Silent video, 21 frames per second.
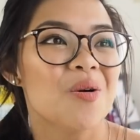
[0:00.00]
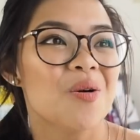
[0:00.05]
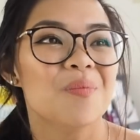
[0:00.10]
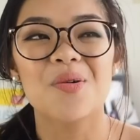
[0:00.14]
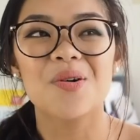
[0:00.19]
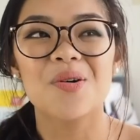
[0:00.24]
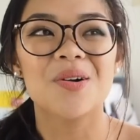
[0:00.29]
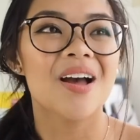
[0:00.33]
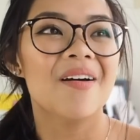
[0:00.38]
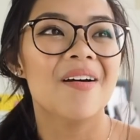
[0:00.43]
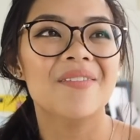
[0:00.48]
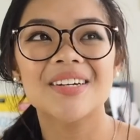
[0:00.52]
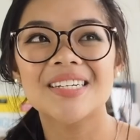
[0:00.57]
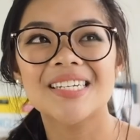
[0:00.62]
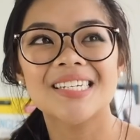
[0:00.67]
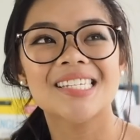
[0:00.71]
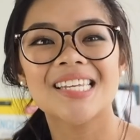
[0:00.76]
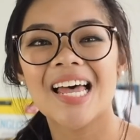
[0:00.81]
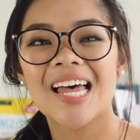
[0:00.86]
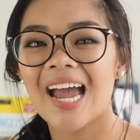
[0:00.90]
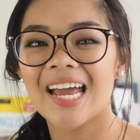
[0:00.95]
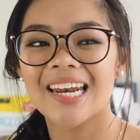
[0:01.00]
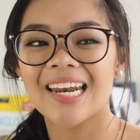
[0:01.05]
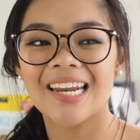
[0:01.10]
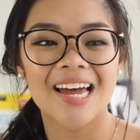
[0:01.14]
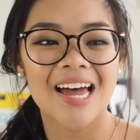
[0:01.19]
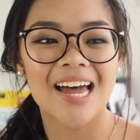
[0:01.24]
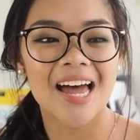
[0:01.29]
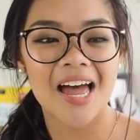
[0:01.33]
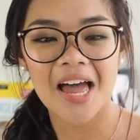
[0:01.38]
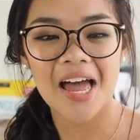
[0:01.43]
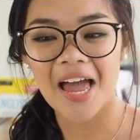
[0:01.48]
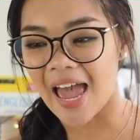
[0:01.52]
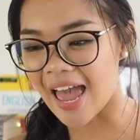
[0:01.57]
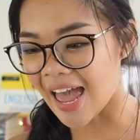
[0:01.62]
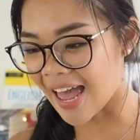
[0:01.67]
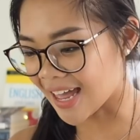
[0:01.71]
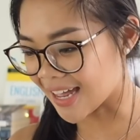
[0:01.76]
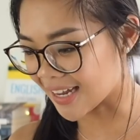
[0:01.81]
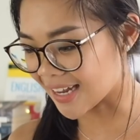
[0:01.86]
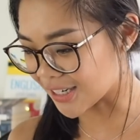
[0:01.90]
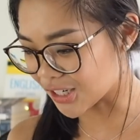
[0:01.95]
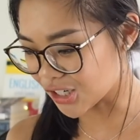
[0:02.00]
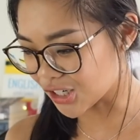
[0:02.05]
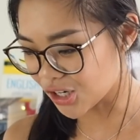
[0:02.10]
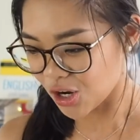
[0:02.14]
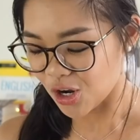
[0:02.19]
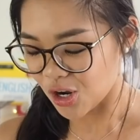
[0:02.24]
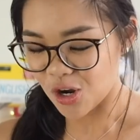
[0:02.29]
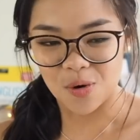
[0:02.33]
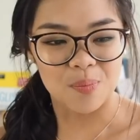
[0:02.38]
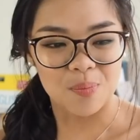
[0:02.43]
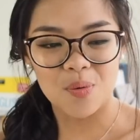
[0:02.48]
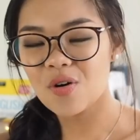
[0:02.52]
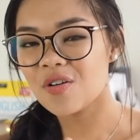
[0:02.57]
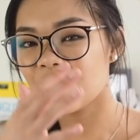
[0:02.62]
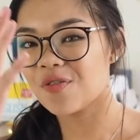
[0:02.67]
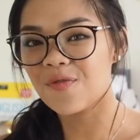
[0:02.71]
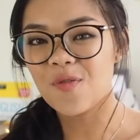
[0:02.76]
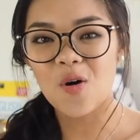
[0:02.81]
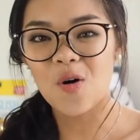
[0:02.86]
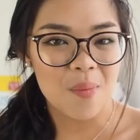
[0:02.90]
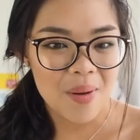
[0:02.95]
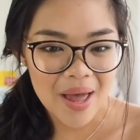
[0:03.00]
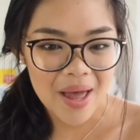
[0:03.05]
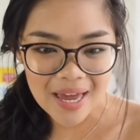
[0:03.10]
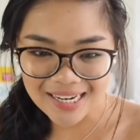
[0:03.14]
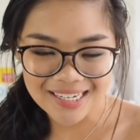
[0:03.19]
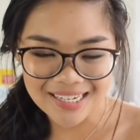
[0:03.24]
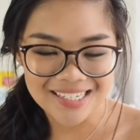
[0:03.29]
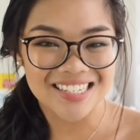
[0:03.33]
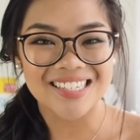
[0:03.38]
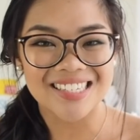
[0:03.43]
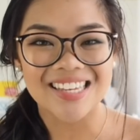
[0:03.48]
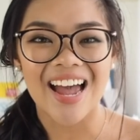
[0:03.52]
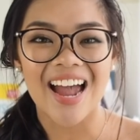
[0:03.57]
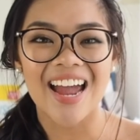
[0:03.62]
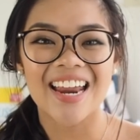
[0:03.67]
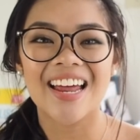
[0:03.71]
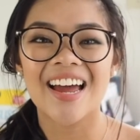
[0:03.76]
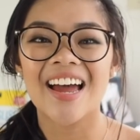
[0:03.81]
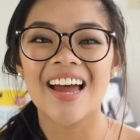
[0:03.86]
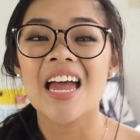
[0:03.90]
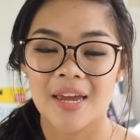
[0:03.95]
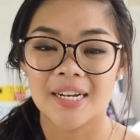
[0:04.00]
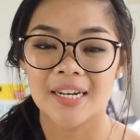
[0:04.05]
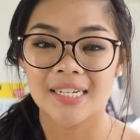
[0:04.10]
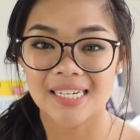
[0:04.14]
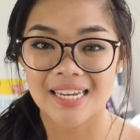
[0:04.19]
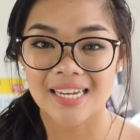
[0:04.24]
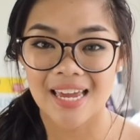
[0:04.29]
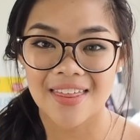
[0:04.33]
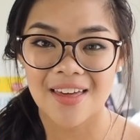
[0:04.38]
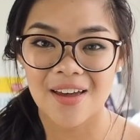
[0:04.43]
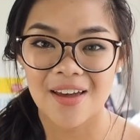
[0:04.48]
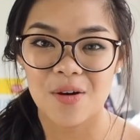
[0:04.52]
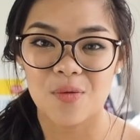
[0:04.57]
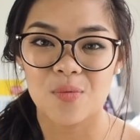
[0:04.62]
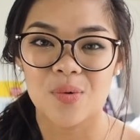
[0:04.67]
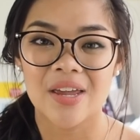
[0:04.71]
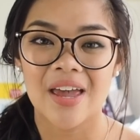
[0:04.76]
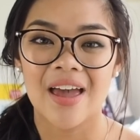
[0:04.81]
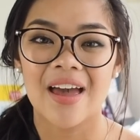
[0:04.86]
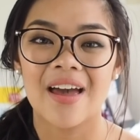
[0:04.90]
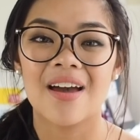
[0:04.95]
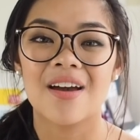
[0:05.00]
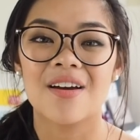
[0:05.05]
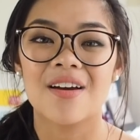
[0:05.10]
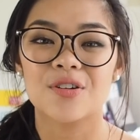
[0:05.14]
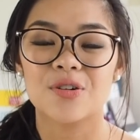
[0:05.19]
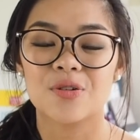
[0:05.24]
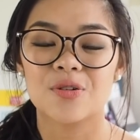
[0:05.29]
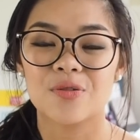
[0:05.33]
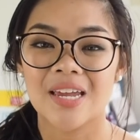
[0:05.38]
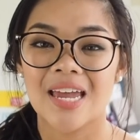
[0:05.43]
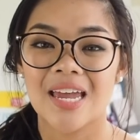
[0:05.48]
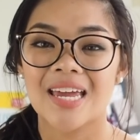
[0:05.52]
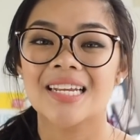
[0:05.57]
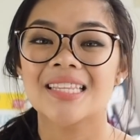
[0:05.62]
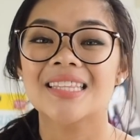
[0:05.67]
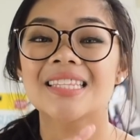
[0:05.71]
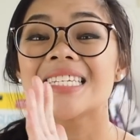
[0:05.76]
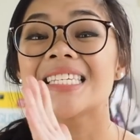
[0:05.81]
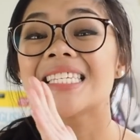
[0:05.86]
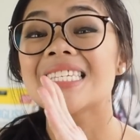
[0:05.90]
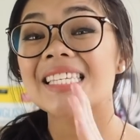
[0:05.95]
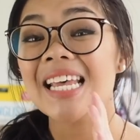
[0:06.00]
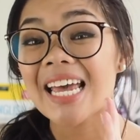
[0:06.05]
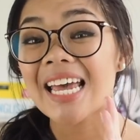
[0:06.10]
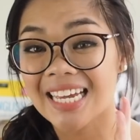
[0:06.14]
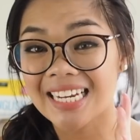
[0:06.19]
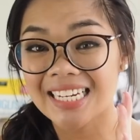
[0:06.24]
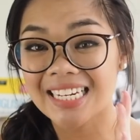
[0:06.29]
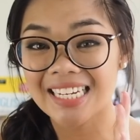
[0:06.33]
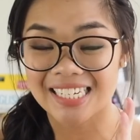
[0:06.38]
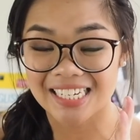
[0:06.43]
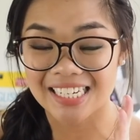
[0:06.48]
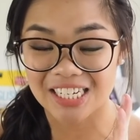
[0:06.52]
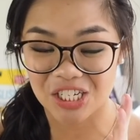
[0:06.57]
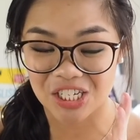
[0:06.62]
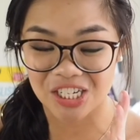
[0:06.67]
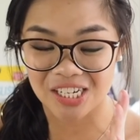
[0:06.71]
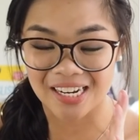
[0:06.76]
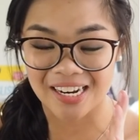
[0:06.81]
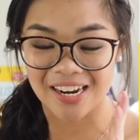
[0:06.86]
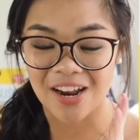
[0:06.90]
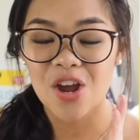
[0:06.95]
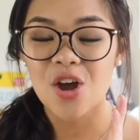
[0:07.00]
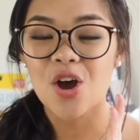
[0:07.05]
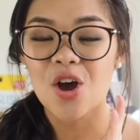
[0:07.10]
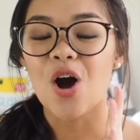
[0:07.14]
book cover designer and book formatting designer and together we have created the second edition